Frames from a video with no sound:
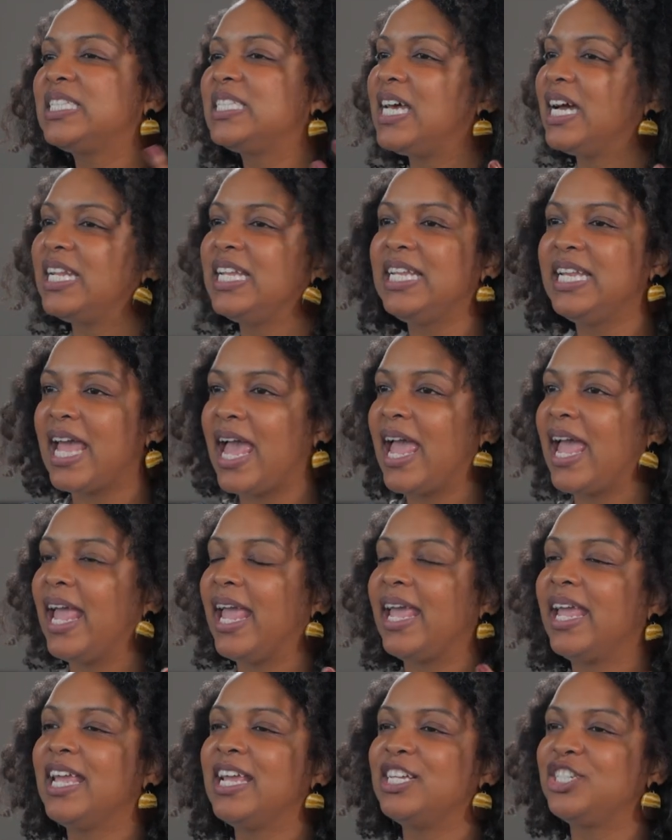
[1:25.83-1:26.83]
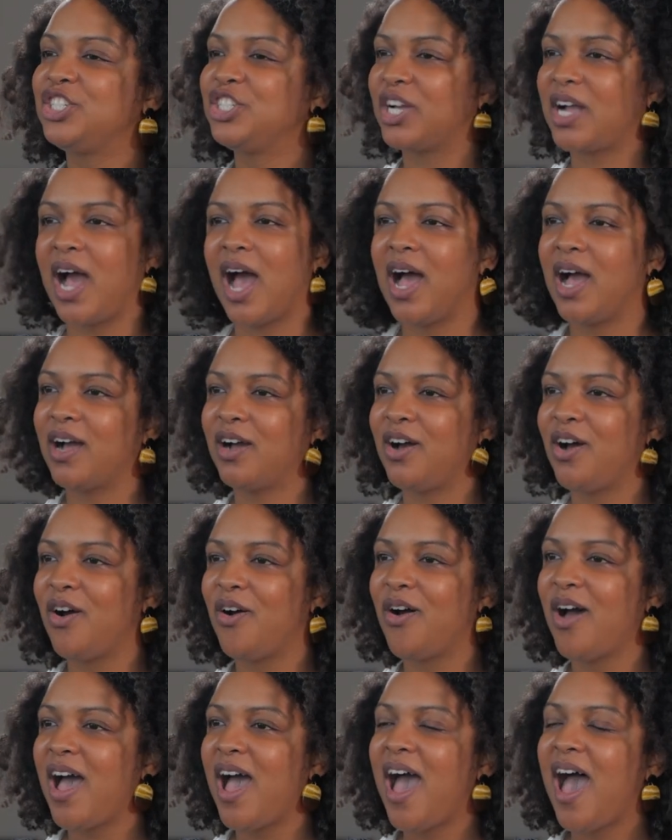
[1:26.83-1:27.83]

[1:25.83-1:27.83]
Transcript: sunny day in Chicago.